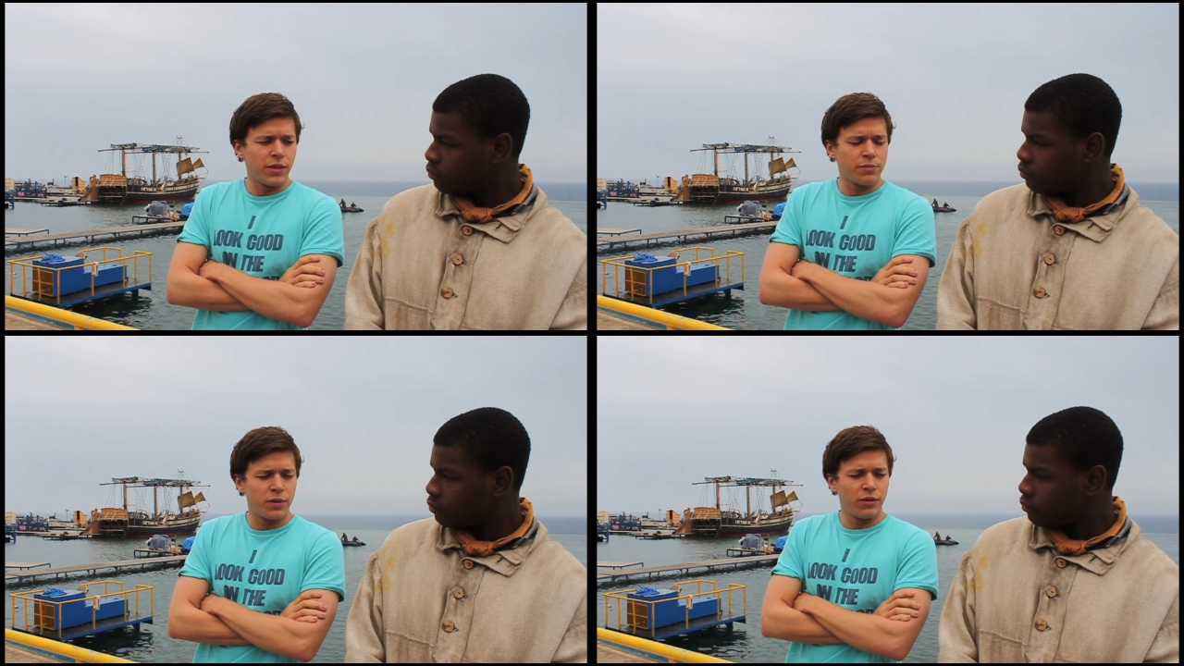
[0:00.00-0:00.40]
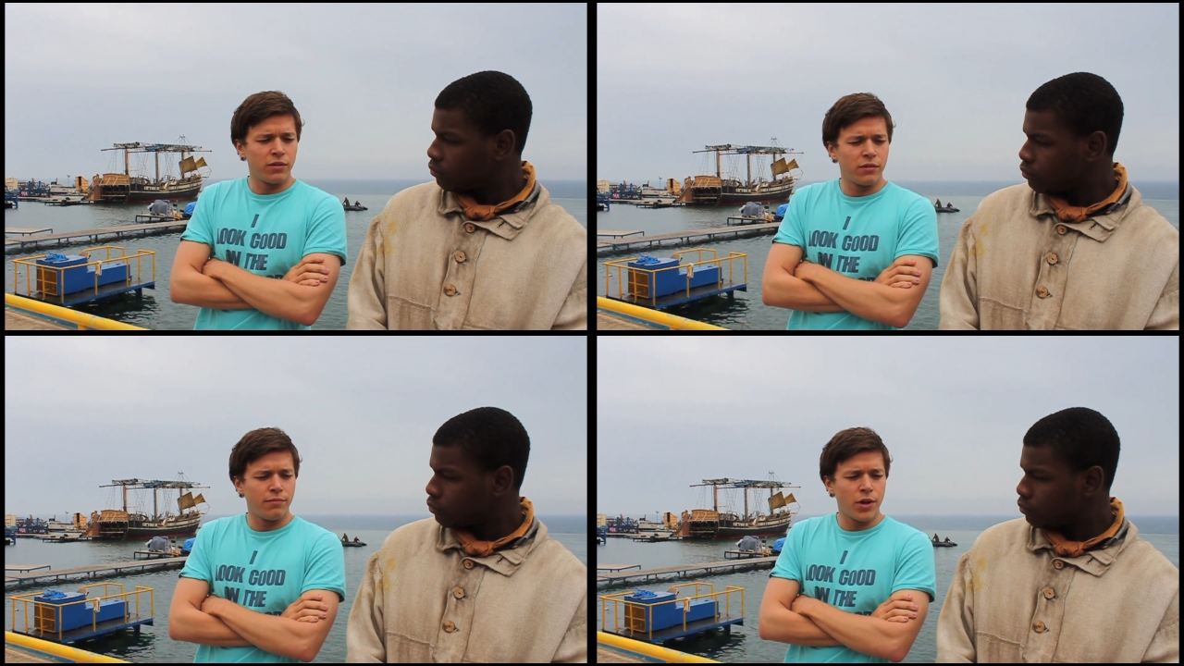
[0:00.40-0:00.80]

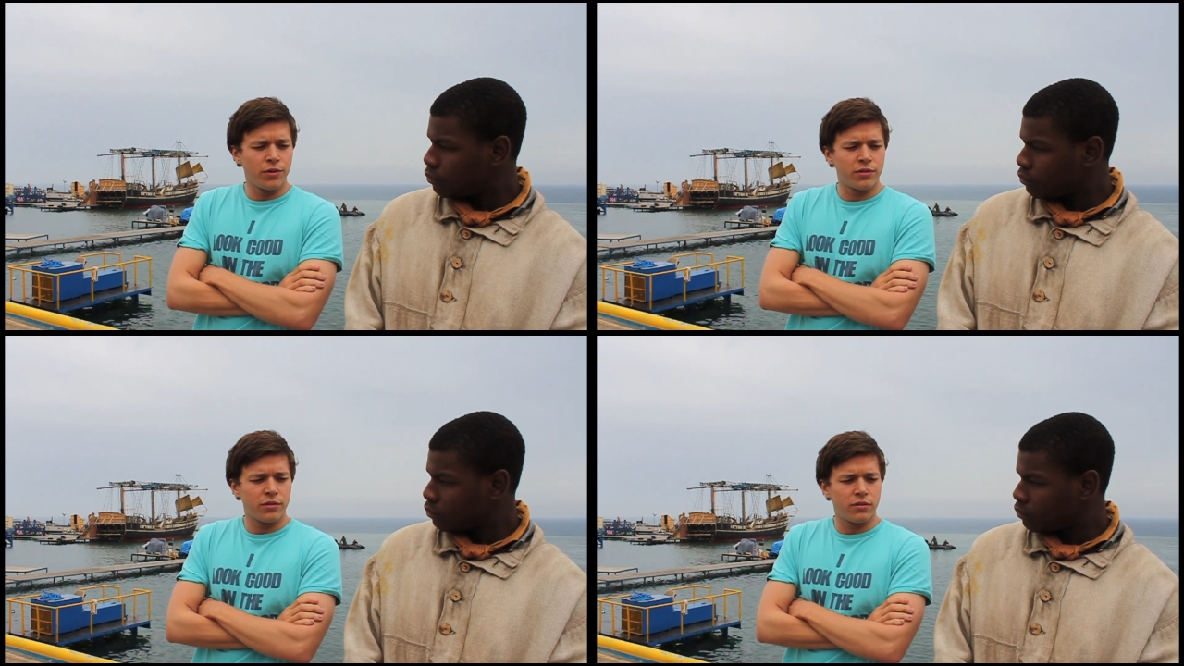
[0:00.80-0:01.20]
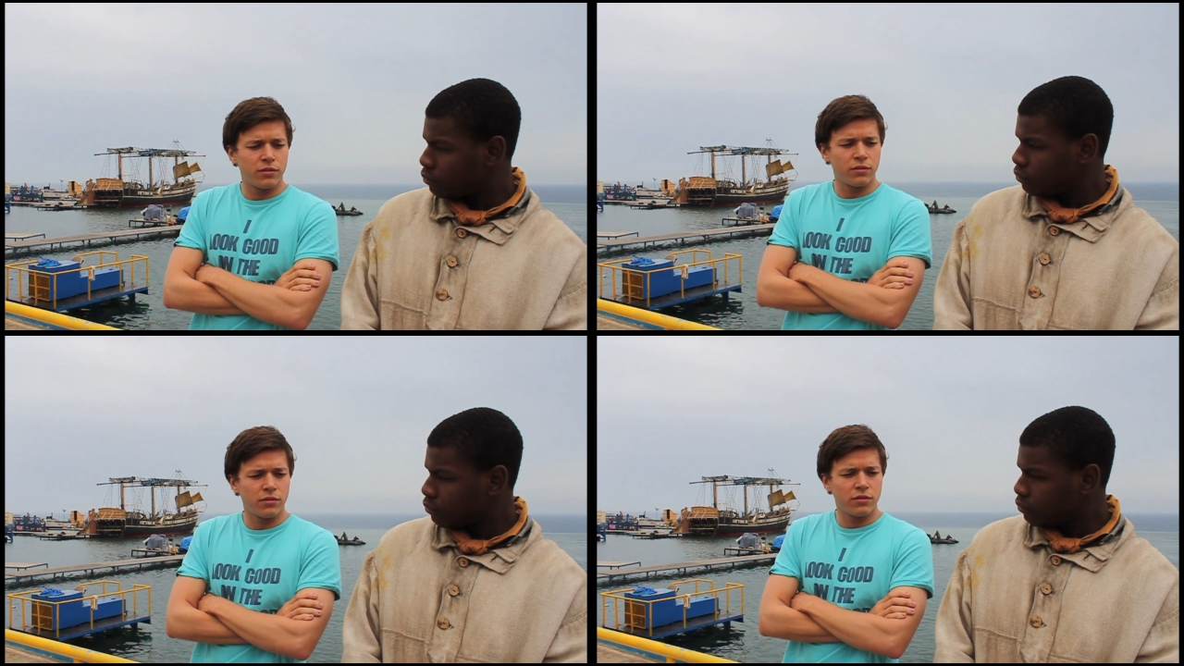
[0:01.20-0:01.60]
Speaker 1: the most
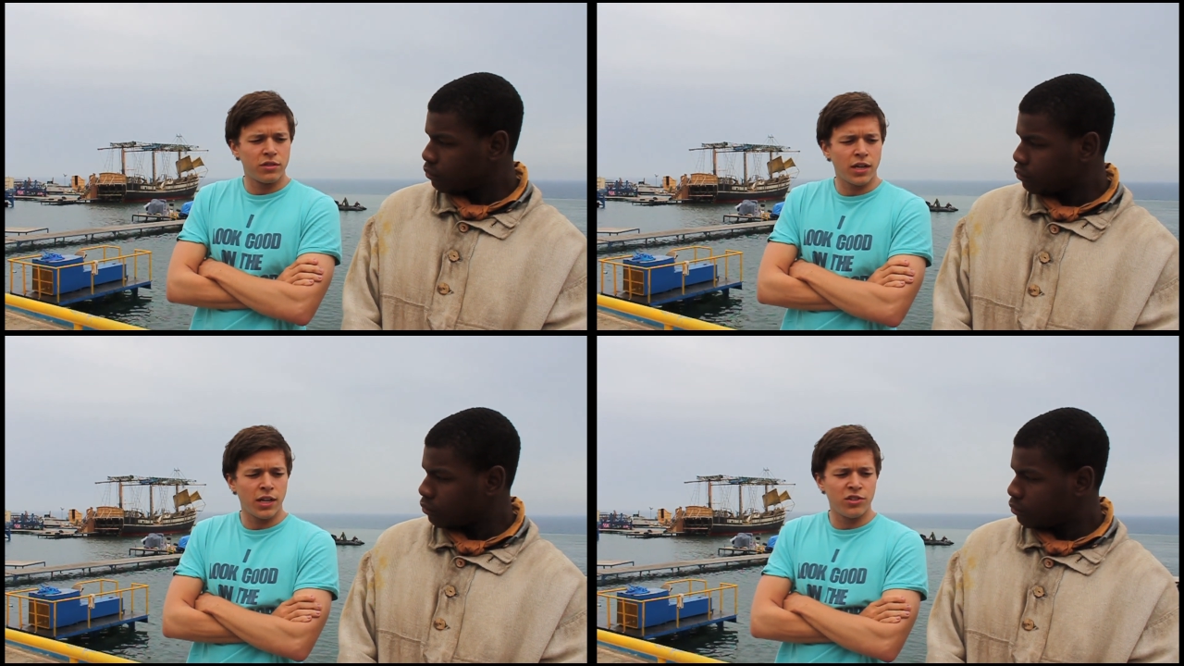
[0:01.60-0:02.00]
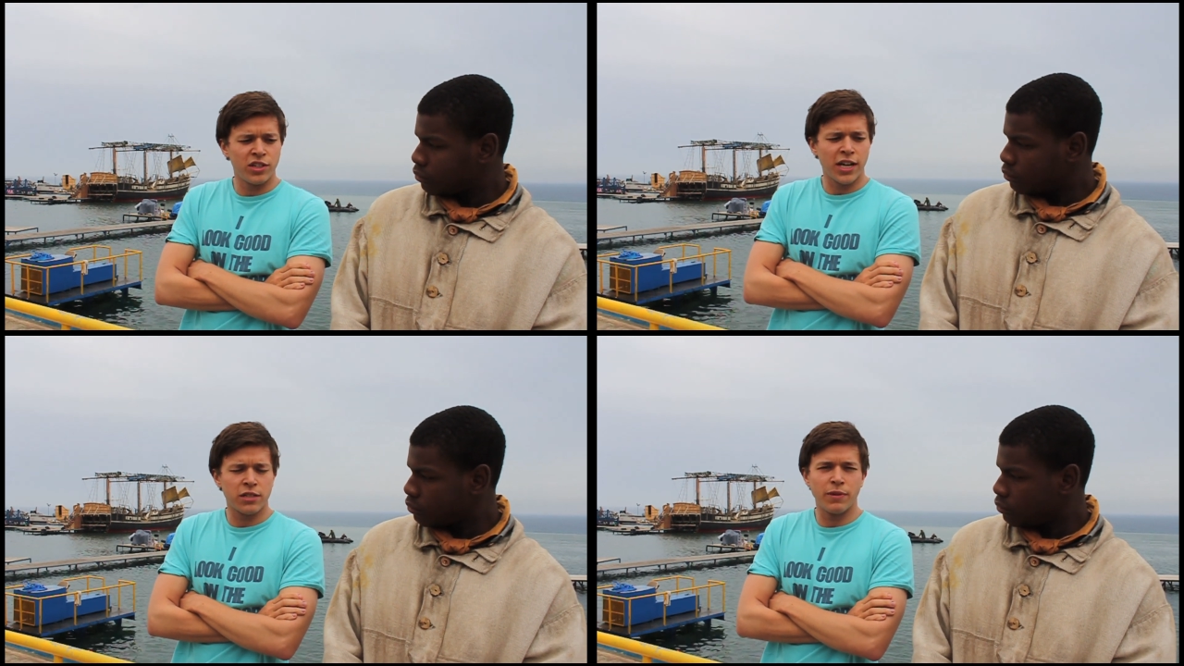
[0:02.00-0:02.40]

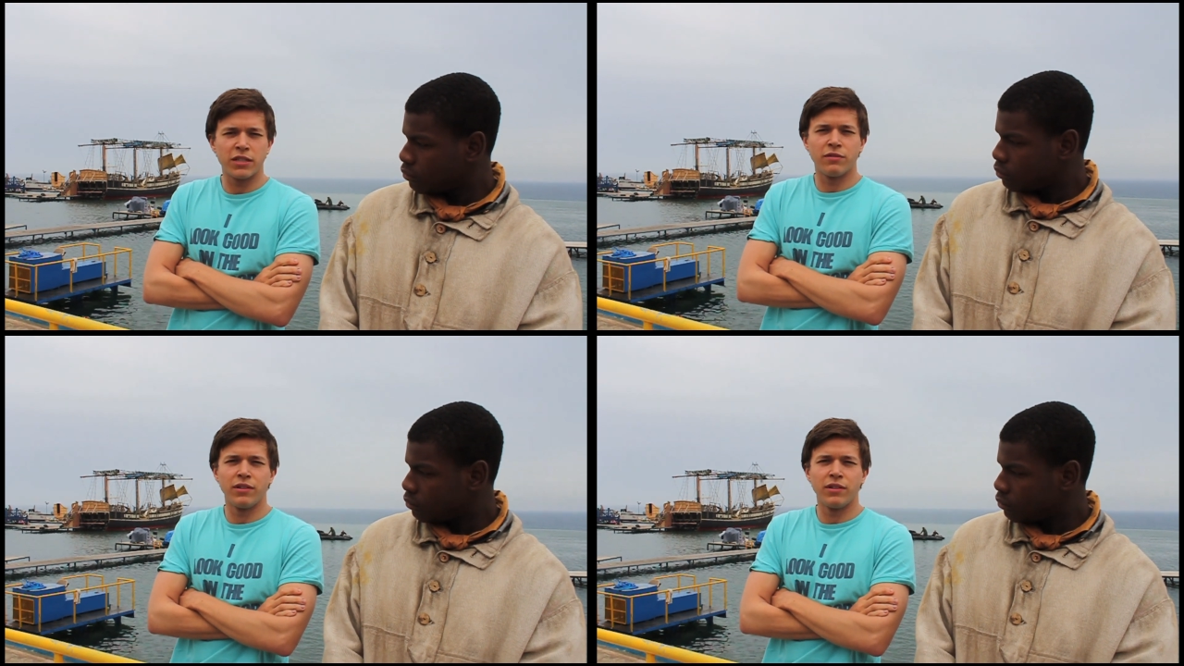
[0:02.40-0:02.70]
challenging aspect of